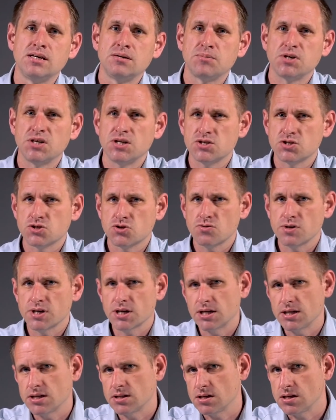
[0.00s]
But
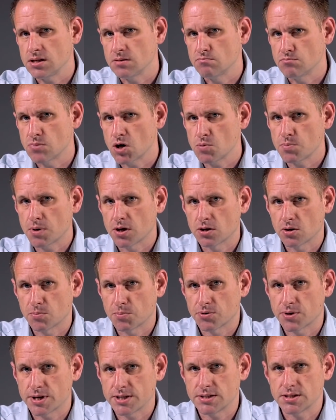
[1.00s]
historically, the mobile
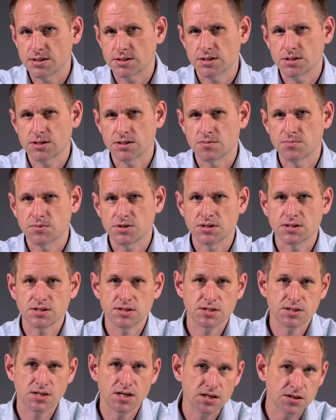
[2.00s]
operating systems are
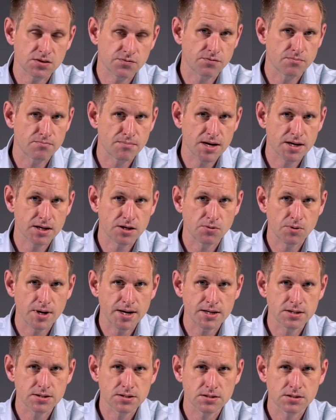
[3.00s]
distinct from
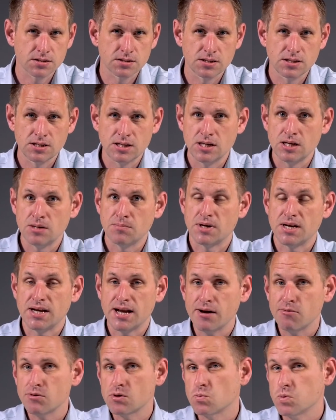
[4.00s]
macOS. But
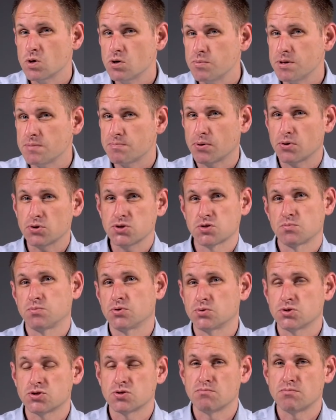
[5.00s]
now it will be
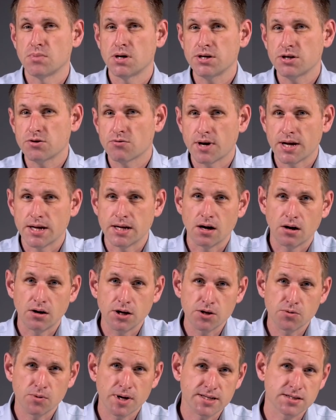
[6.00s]
possible to migrate
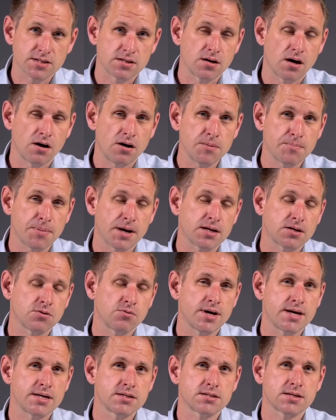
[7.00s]
iOS and
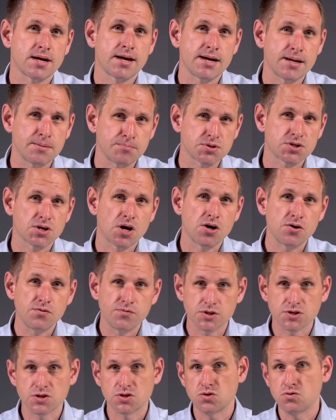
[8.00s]
iPadOS apps
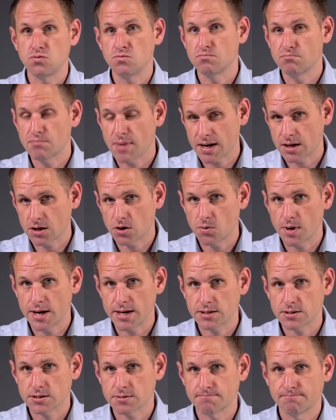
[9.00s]
over to
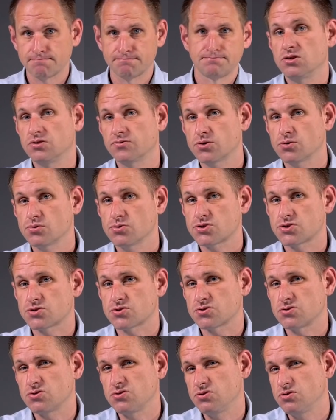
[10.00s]
macOS. Of
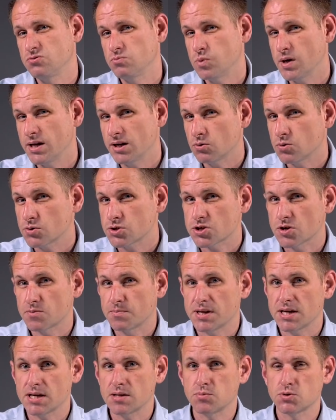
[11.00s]
course, you will also
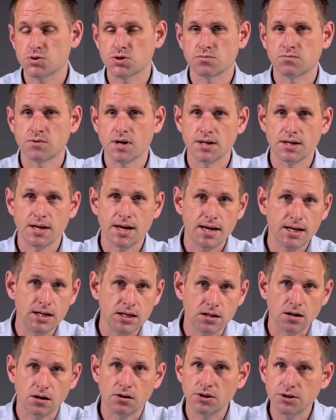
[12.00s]
be able to run
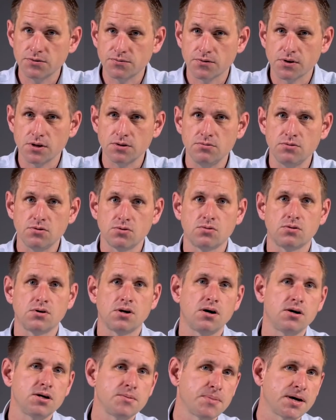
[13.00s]
any iPhone or
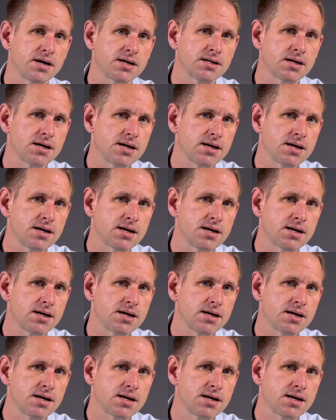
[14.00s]
iPad